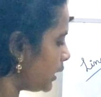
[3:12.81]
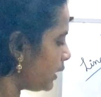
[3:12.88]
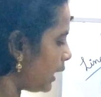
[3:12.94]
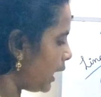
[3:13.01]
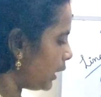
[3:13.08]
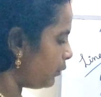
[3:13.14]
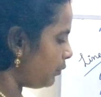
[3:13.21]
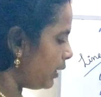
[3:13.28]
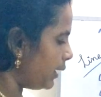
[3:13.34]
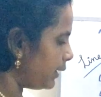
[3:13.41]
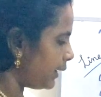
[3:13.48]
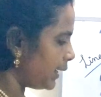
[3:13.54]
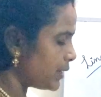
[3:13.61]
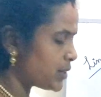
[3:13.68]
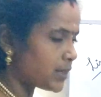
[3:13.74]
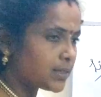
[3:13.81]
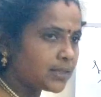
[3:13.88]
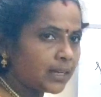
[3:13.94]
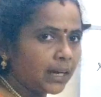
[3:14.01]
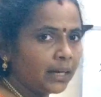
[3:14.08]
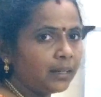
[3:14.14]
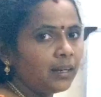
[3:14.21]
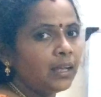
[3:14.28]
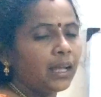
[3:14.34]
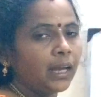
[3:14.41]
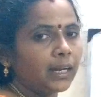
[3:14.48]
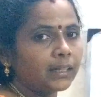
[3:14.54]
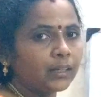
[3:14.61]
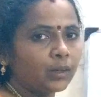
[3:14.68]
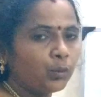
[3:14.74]
the advantage is that
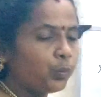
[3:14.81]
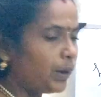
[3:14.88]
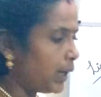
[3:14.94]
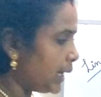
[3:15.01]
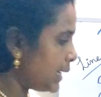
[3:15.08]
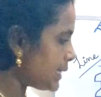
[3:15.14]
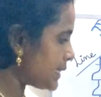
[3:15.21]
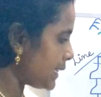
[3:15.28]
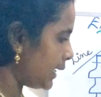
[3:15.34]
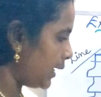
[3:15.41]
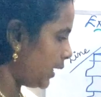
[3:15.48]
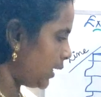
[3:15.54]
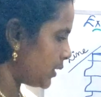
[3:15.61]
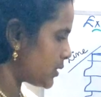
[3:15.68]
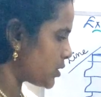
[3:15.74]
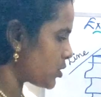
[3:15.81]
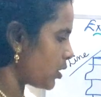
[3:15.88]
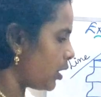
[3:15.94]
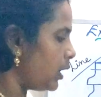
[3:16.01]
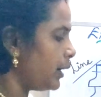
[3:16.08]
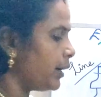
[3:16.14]
it could be easily installed,